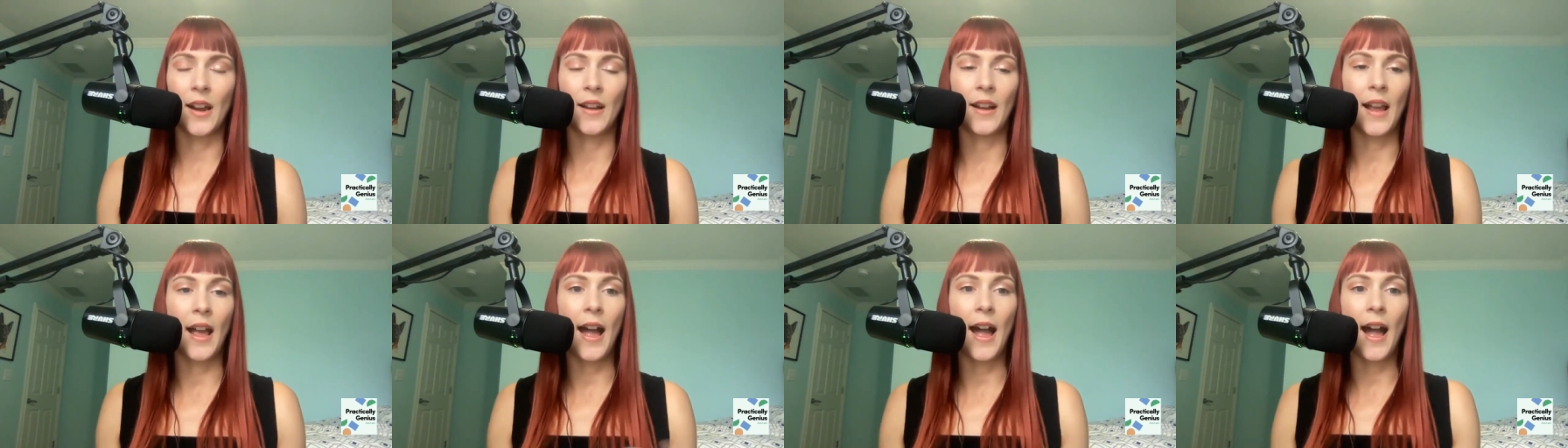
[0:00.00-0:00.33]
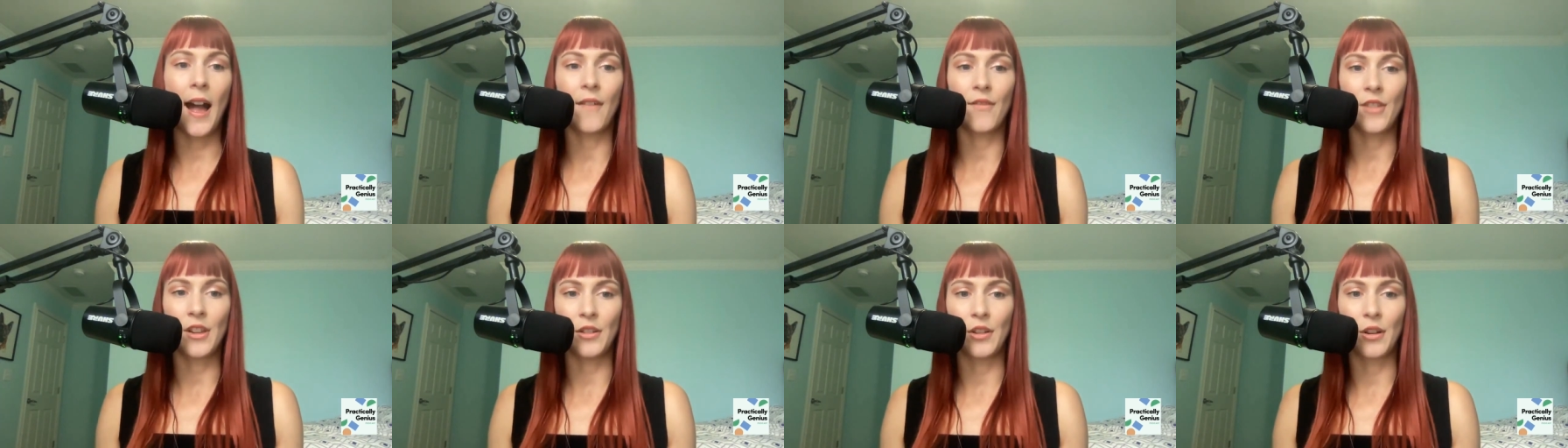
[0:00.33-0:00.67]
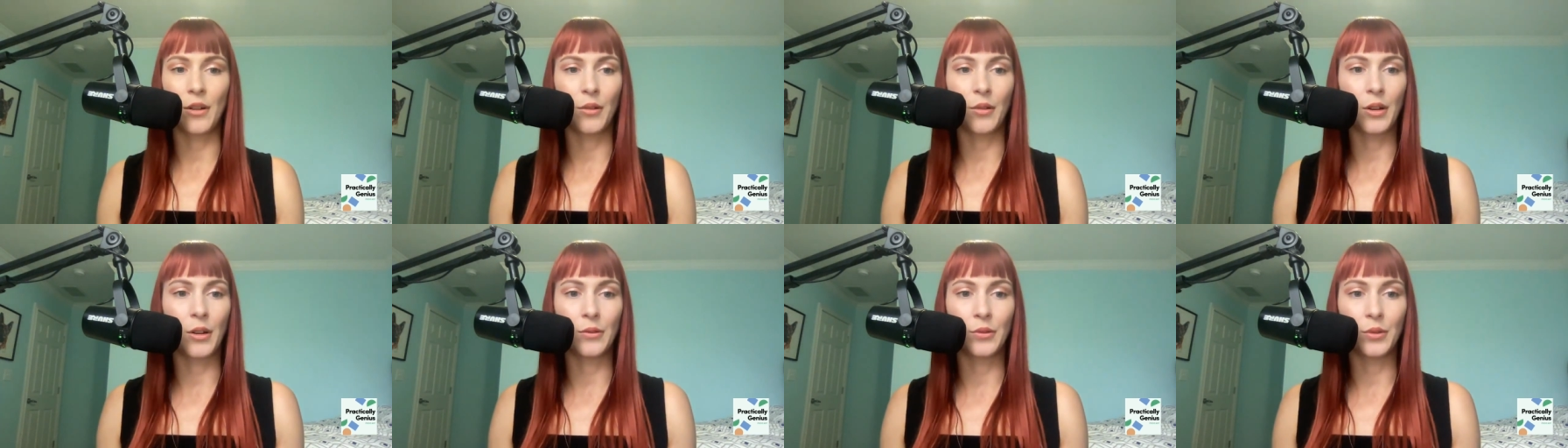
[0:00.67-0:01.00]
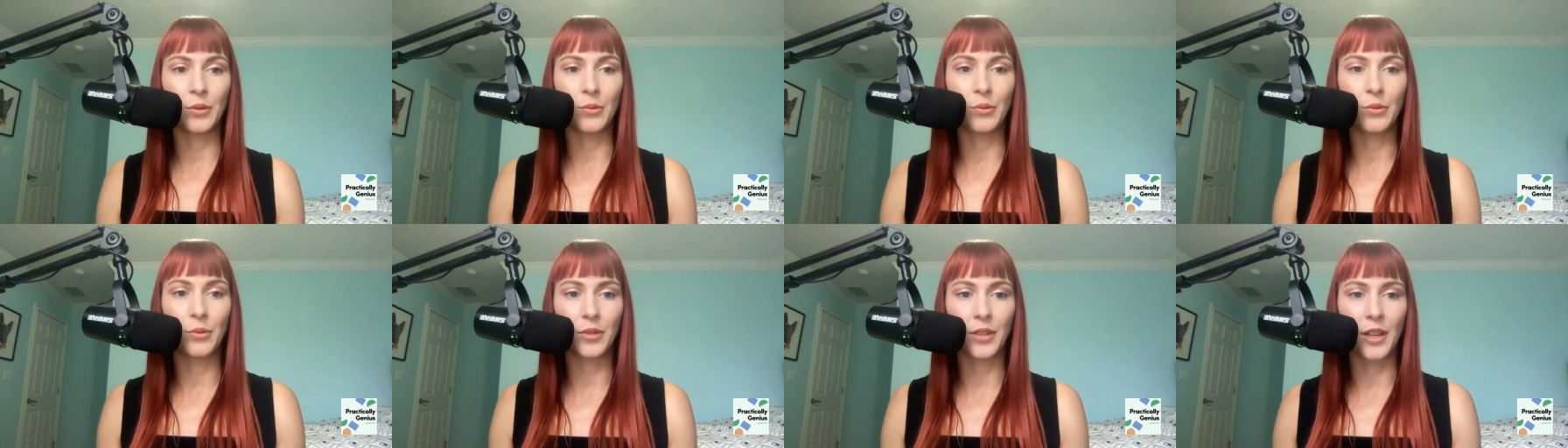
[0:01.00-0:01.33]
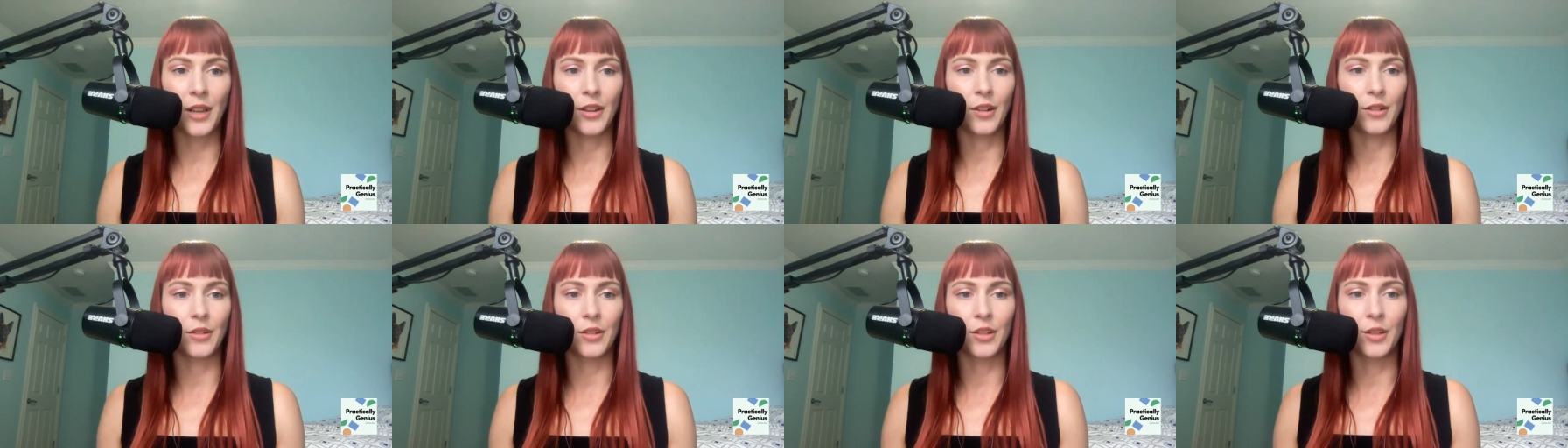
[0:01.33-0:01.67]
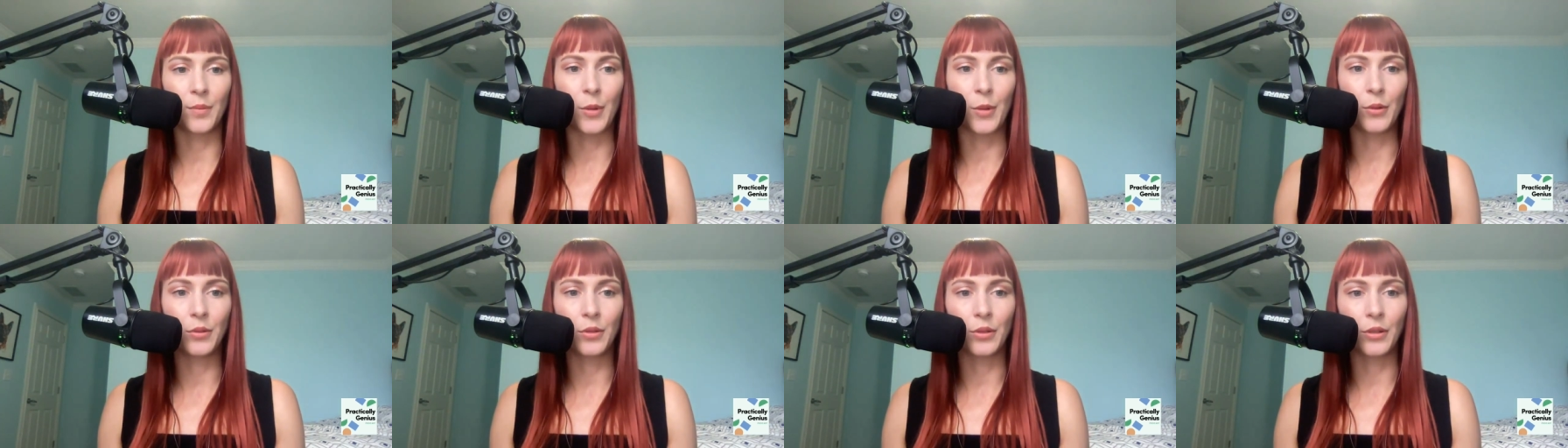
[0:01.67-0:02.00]
and having no-code tools at your
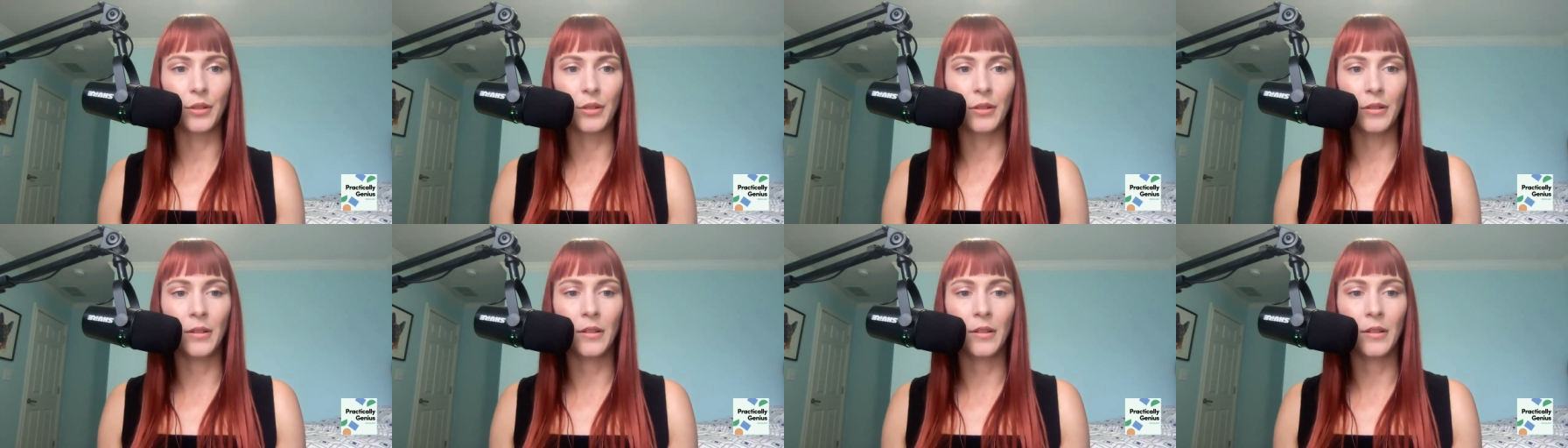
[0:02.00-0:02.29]
disposal.